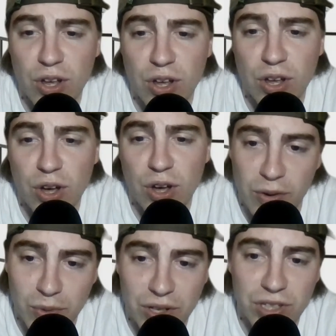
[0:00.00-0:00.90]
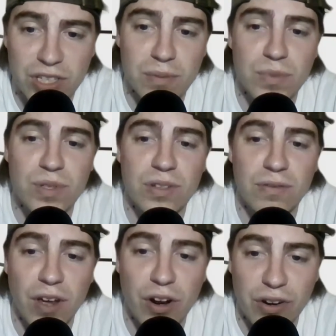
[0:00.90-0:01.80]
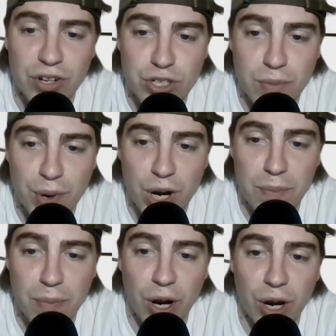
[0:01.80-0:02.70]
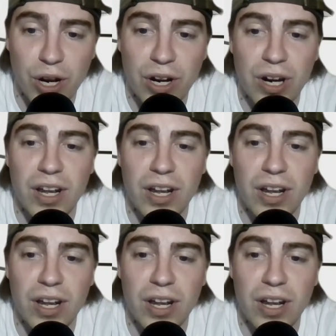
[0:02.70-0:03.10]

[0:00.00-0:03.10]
Grant Williams, veteran Jabari Parker.